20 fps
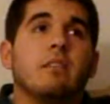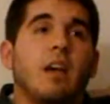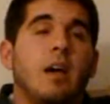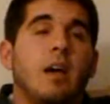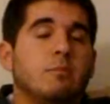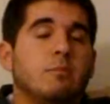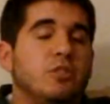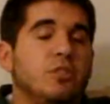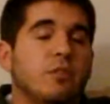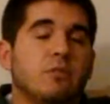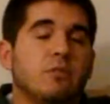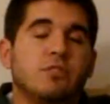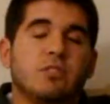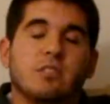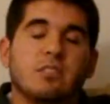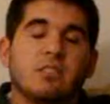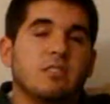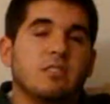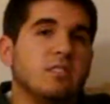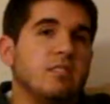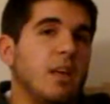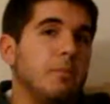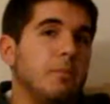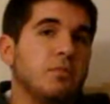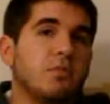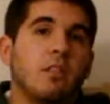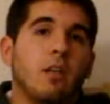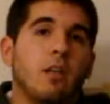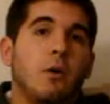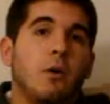Thomas Jones just looks a
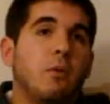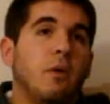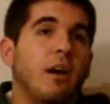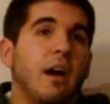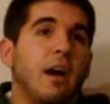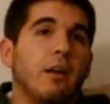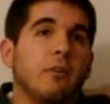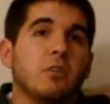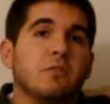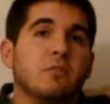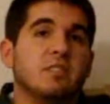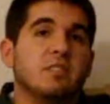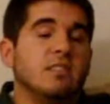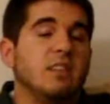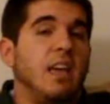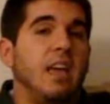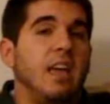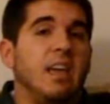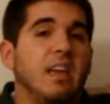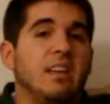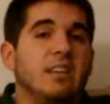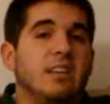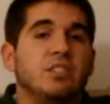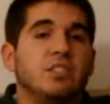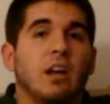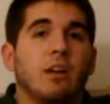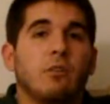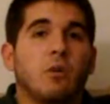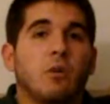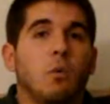step slow. I don't know if it's his
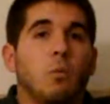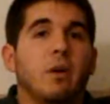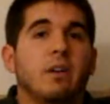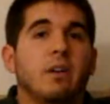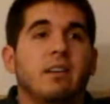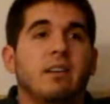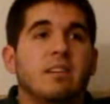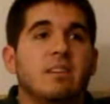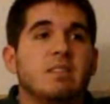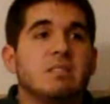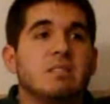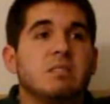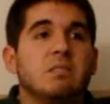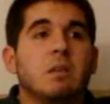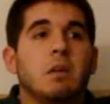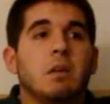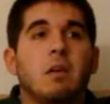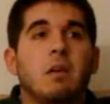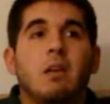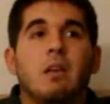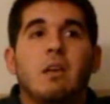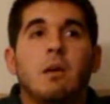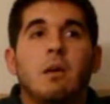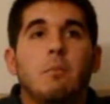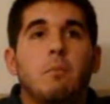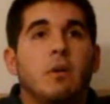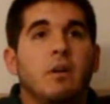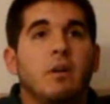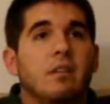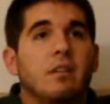age, I don't know what it is,
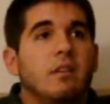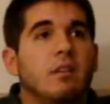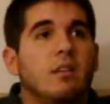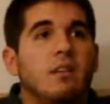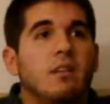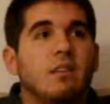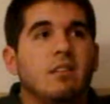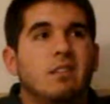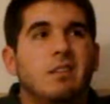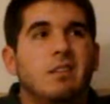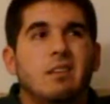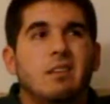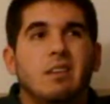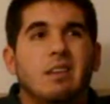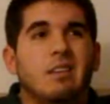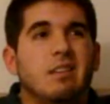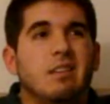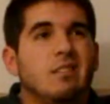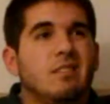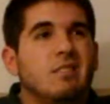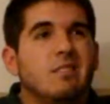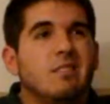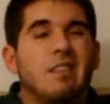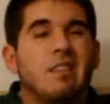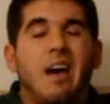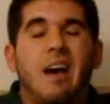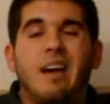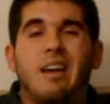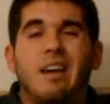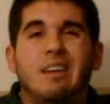but he
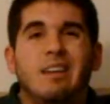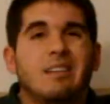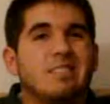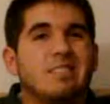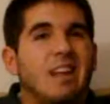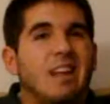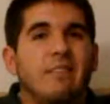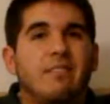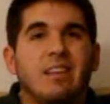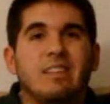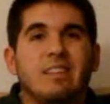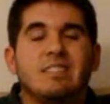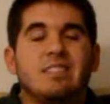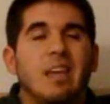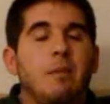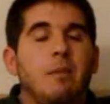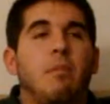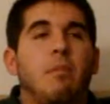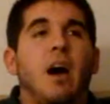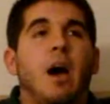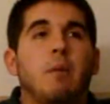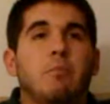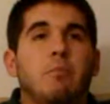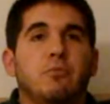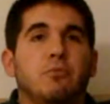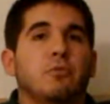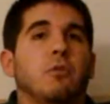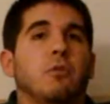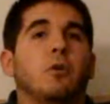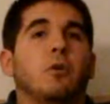doesn't have that same
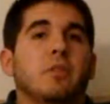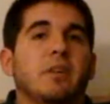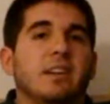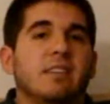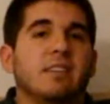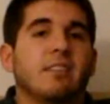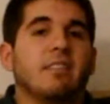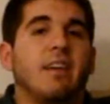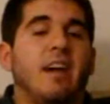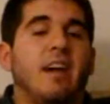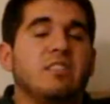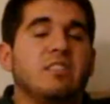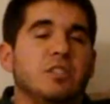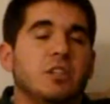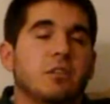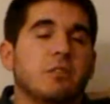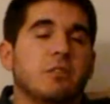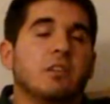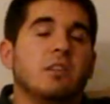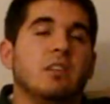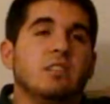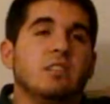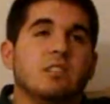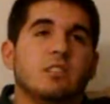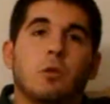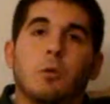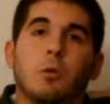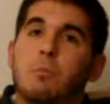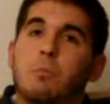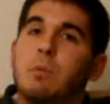pop through the hole that he did last year. He's
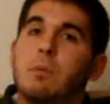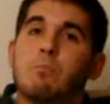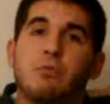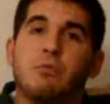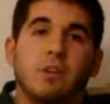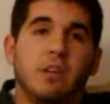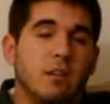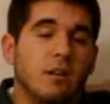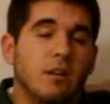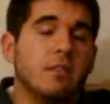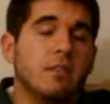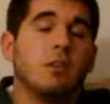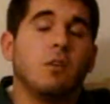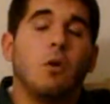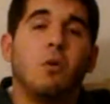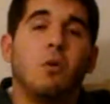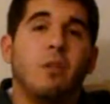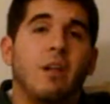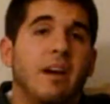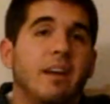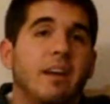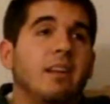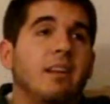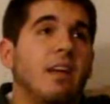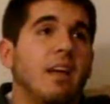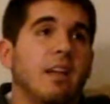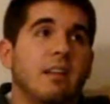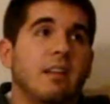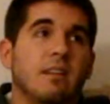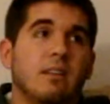still been pretty good on the goal line,
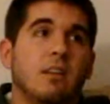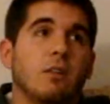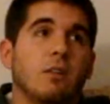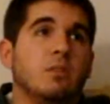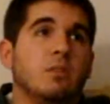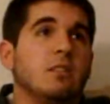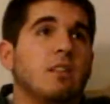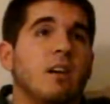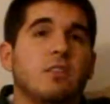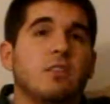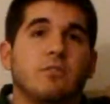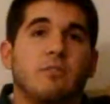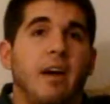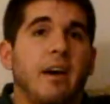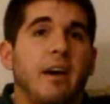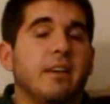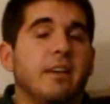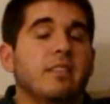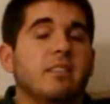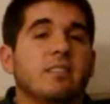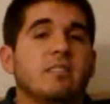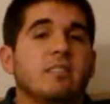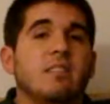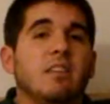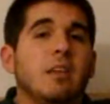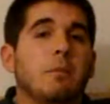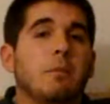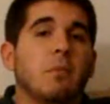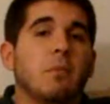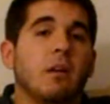and he still has value to this
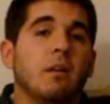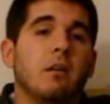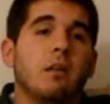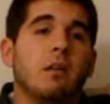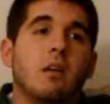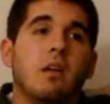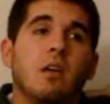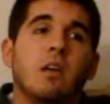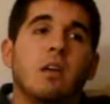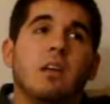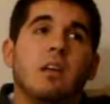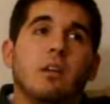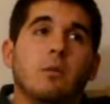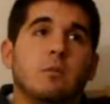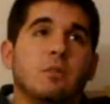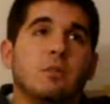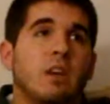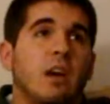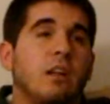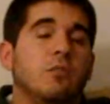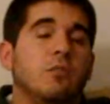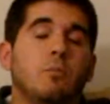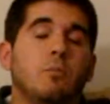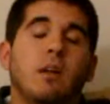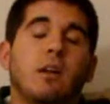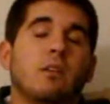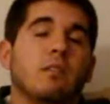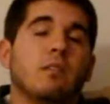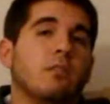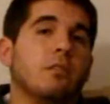team, but he's got to do
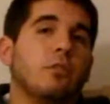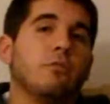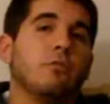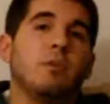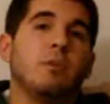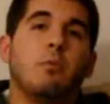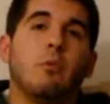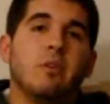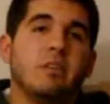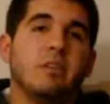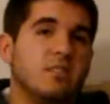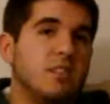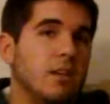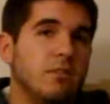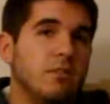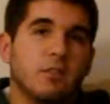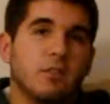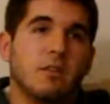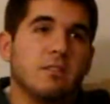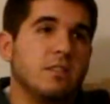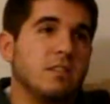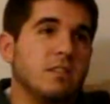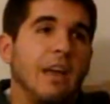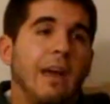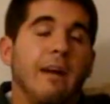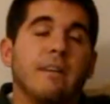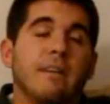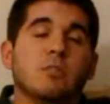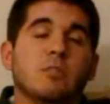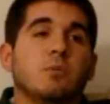better than the 3.7 yards a
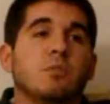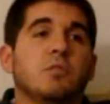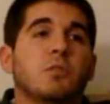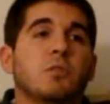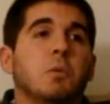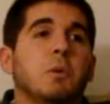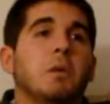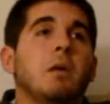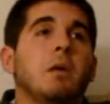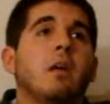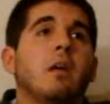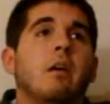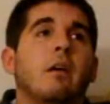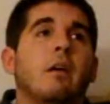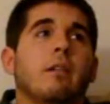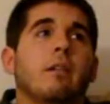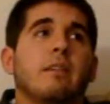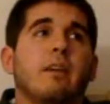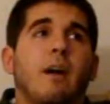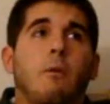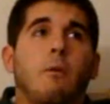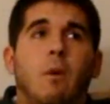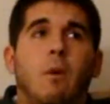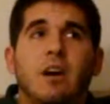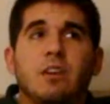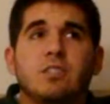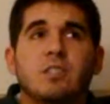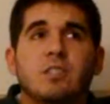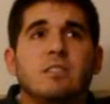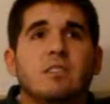carry he's been doing. Leon
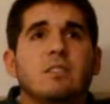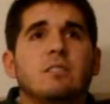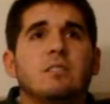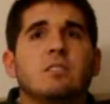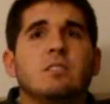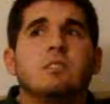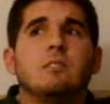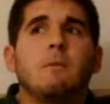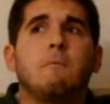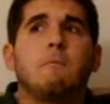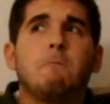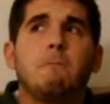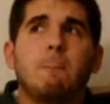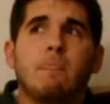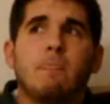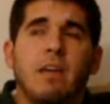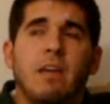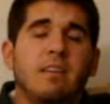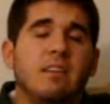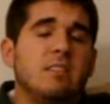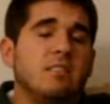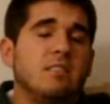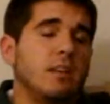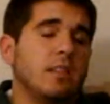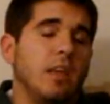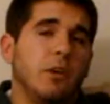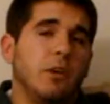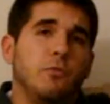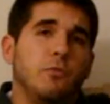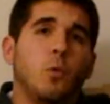Washington's, I think he's
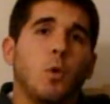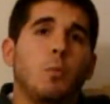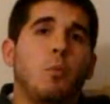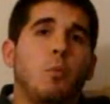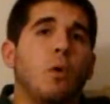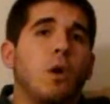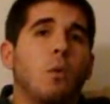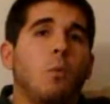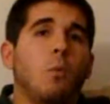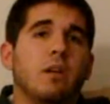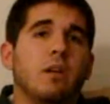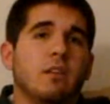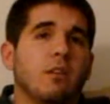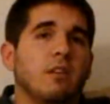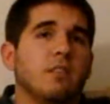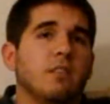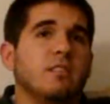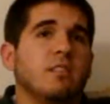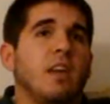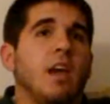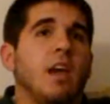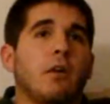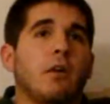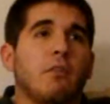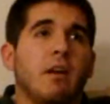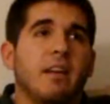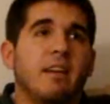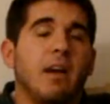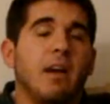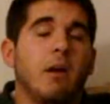at like 4.1 yards a
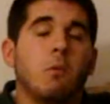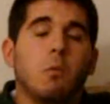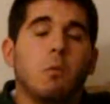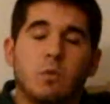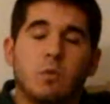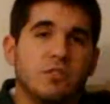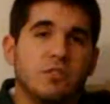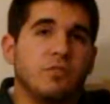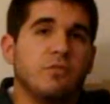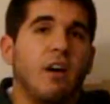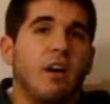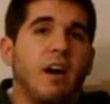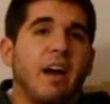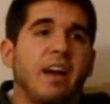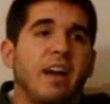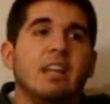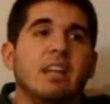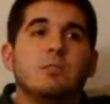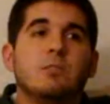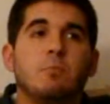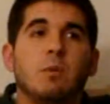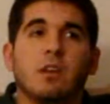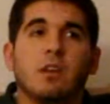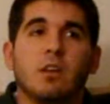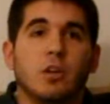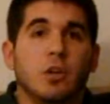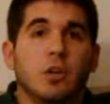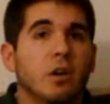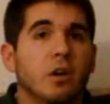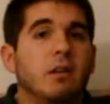carry right now, which is fine. He's
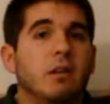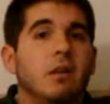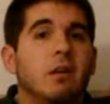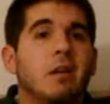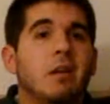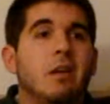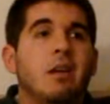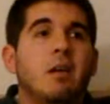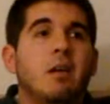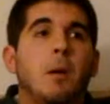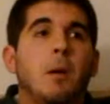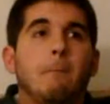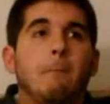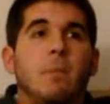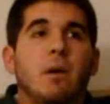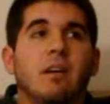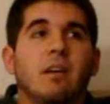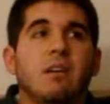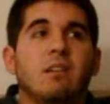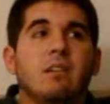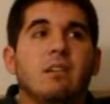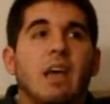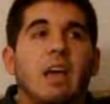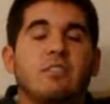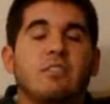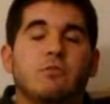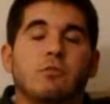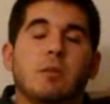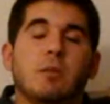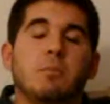been good, but
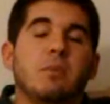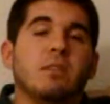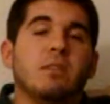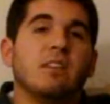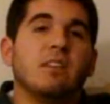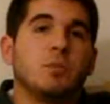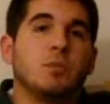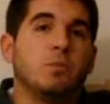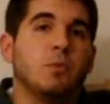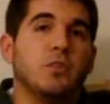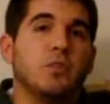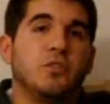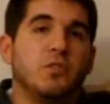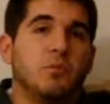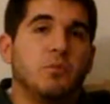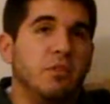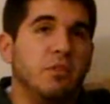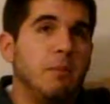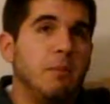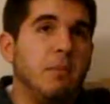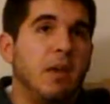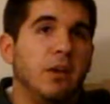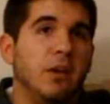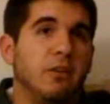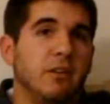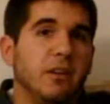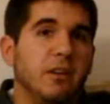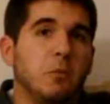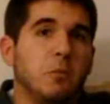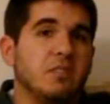hasn't really been the explosive
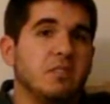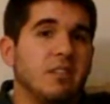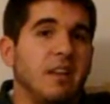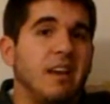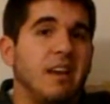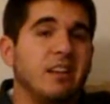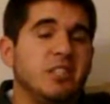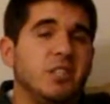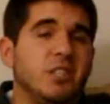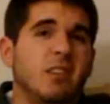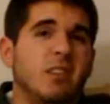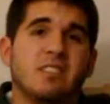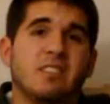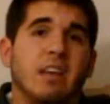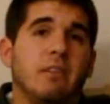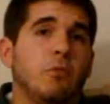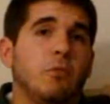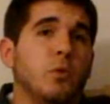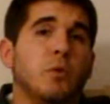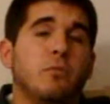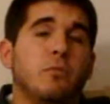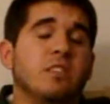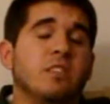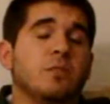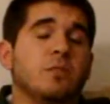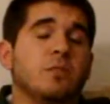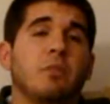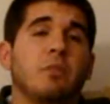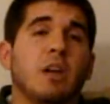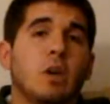playmaker that he was last year. He doesn't have an
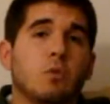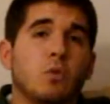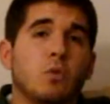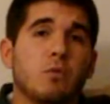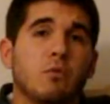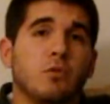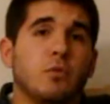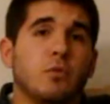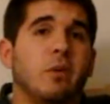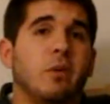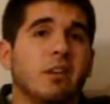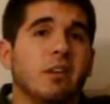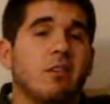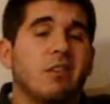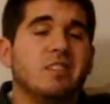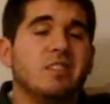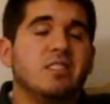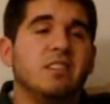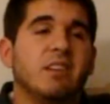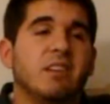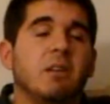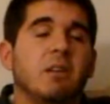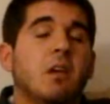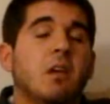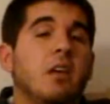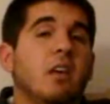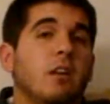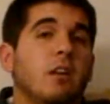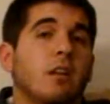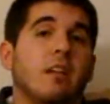offensive play of over 20 yards yet,
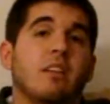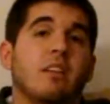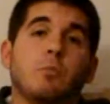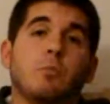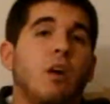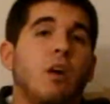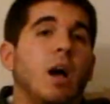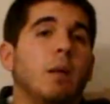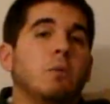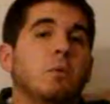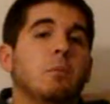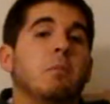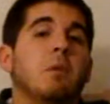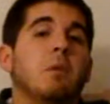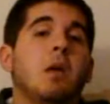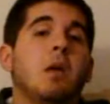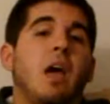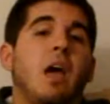and that's a problem.